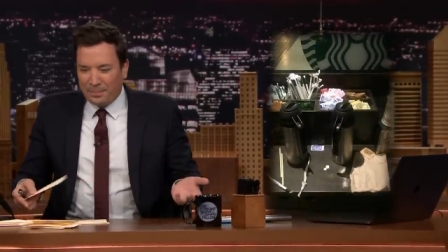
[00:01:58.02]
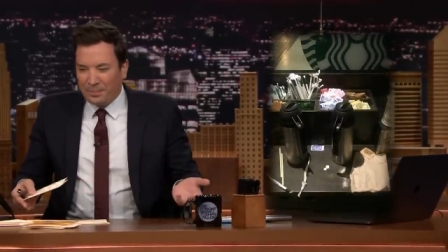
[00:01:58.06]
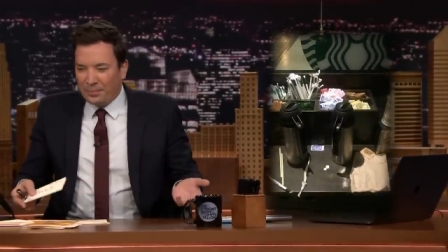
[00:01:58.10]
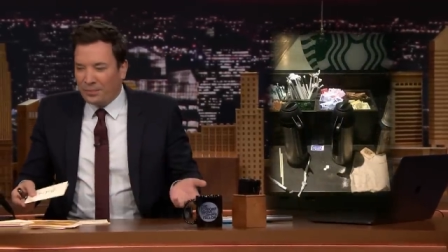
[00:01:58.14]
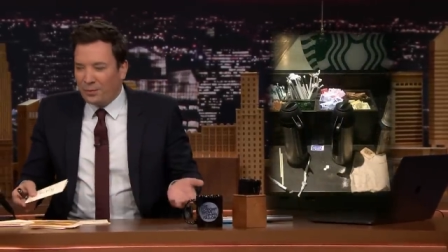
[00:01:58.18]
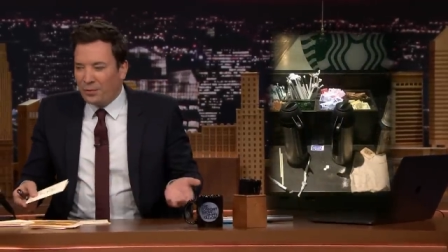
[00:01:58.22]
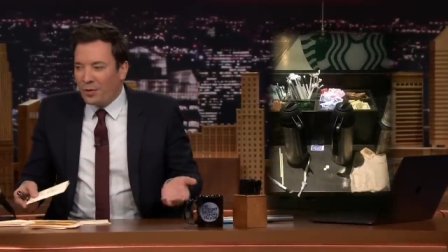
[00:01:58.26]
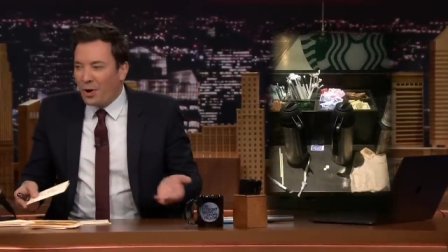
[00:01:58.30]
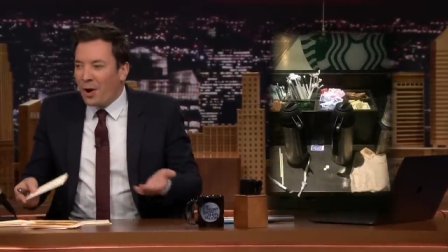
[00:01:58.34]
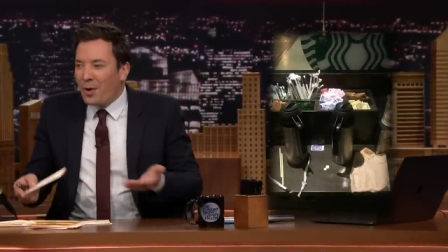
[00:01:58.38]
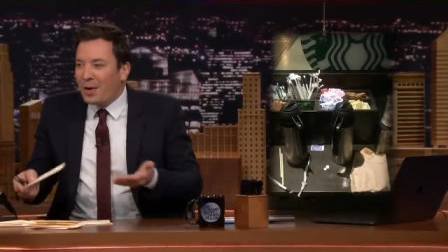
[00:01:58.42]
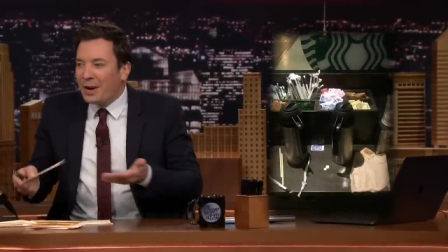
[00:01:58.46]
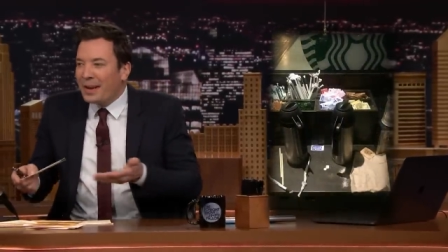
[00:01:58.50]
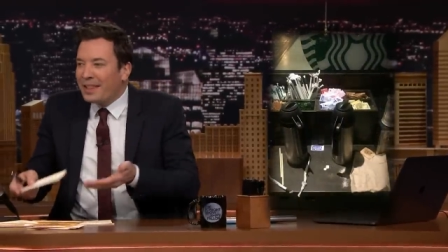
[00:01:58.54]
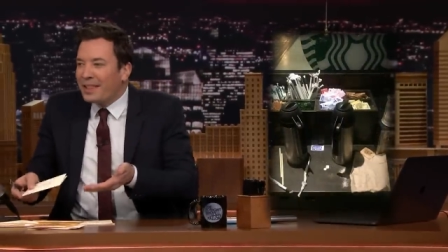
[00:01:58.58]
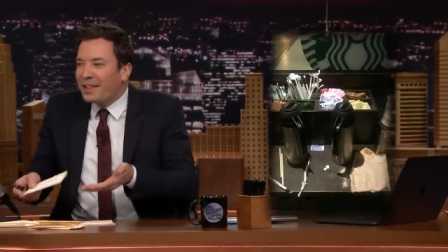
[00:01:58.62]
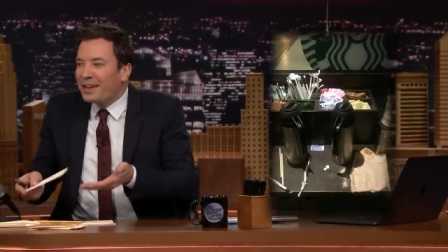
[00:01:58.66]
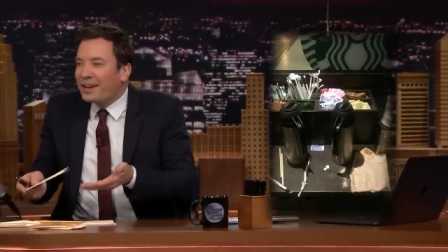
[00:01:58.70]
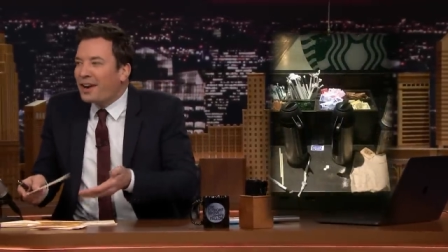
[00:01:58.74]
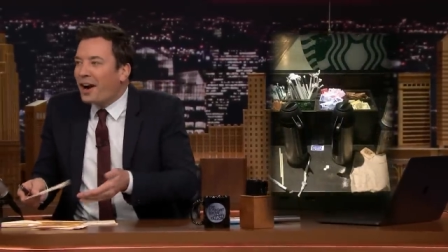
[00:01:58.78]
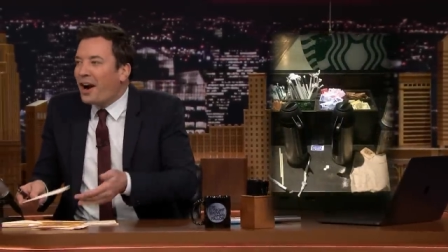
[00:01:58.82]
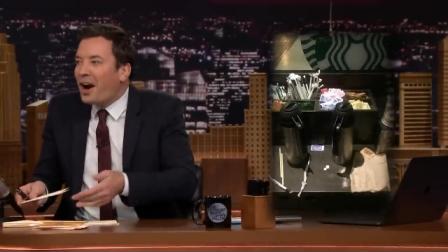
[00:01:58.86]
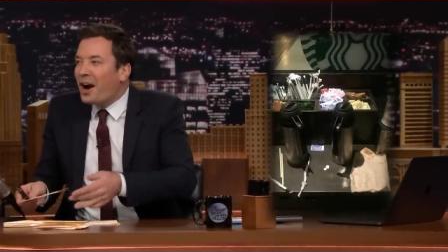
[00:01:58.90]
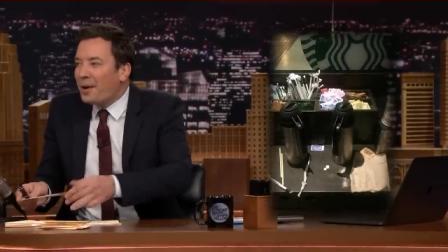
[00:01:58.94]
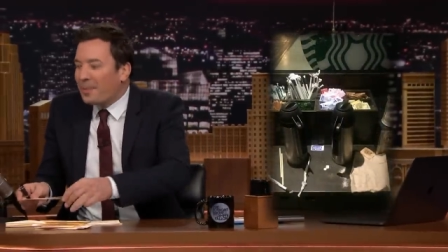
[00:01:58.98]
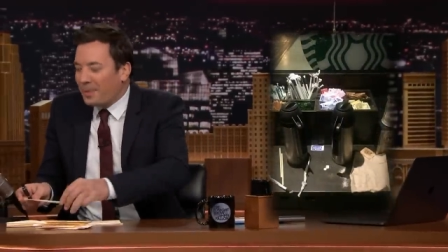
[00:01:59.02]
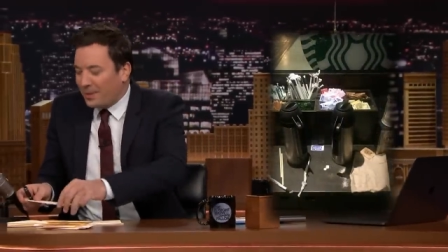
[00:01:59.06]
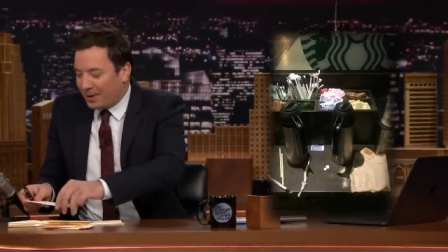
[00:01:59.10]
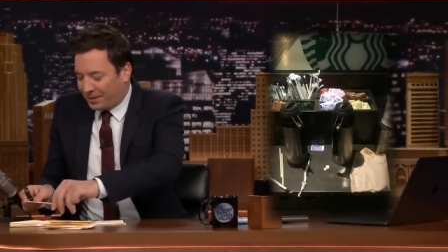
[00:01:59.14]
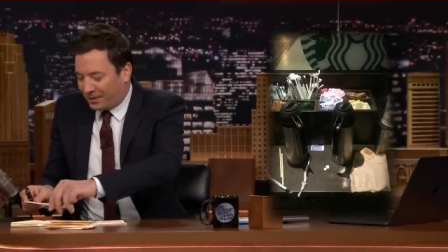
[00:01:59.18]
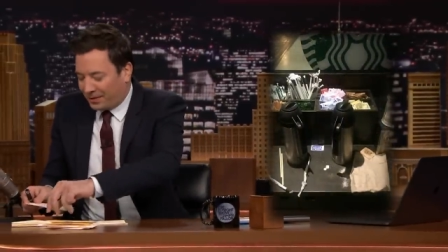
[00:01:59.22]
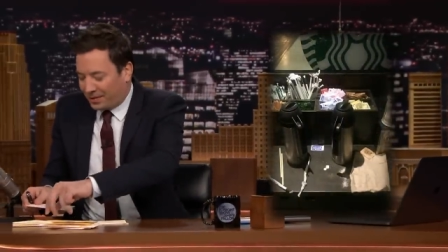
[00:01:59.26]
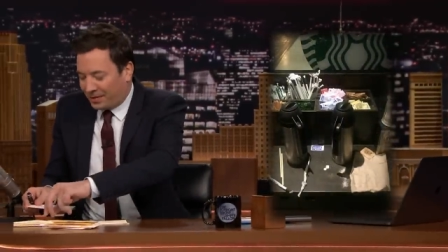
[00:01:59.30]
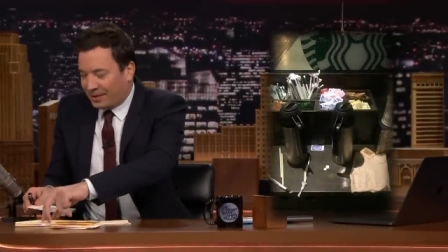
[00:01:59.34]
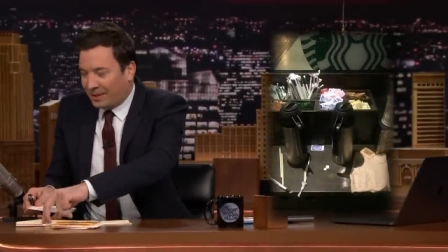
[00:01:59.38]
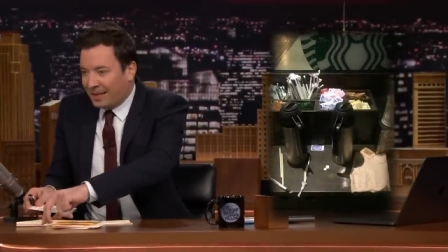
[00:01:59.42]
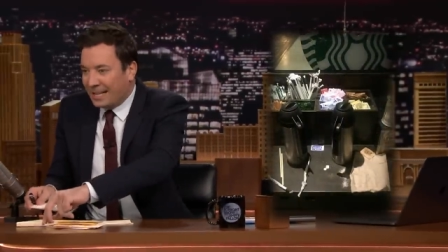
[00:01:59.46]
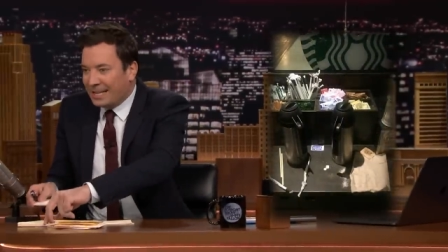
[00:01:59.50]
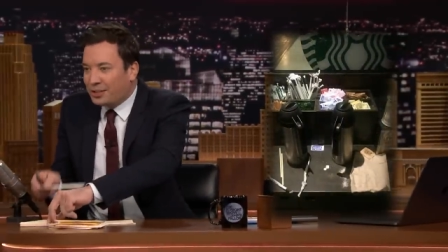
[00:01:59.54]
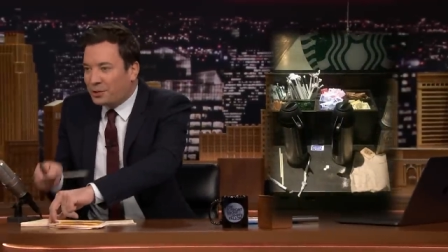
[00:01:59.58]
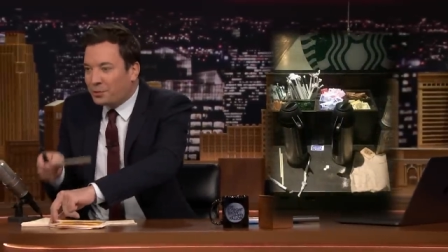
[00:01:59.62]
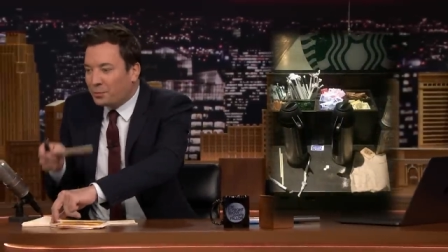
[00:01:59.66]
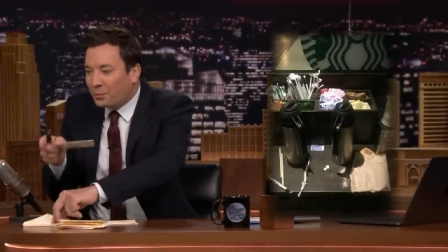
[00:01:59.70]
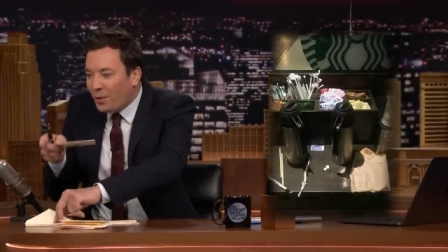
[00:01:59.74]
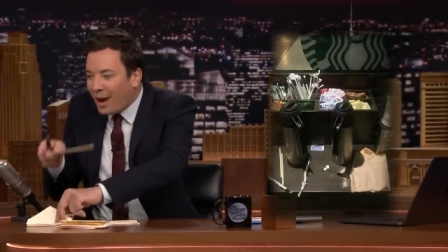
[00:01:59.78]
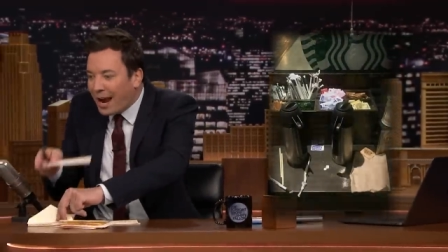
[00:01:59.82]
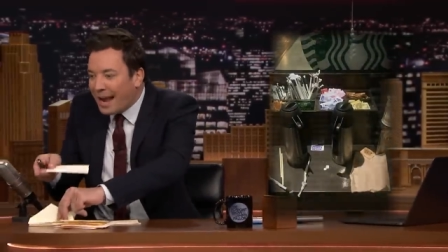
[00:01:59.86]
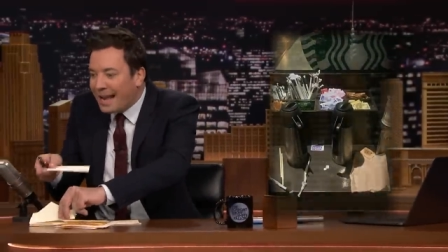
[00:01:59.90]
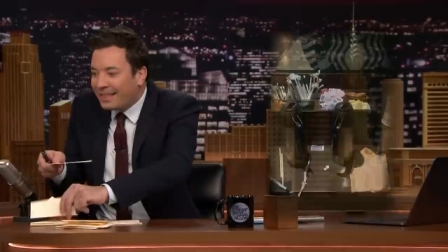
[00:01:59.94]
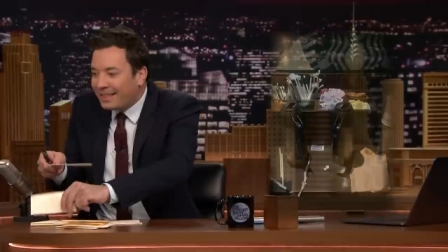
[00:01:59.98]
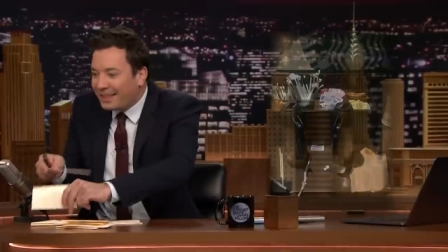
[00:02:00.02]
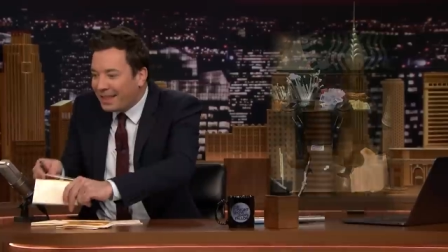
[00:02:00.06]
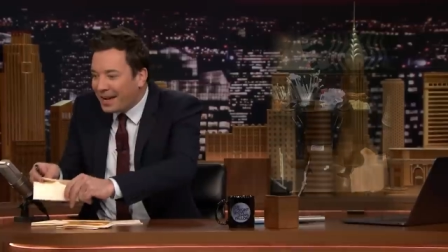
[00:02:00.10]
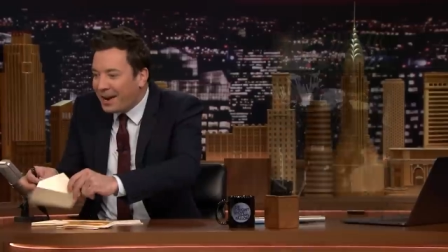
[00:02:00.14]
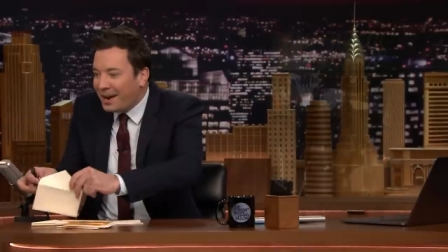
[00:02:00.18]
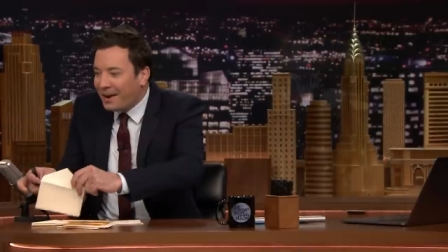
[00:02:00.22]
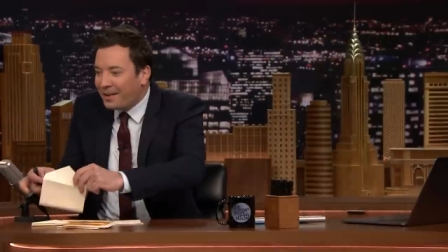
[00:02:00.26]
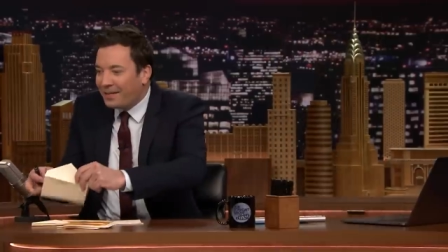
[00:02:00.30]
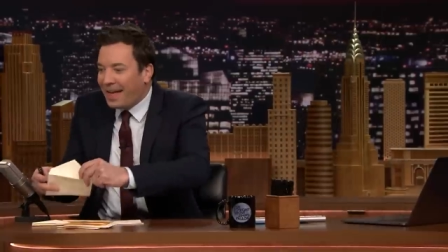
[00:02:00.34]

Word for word: Throw it in the garbage. It's right there.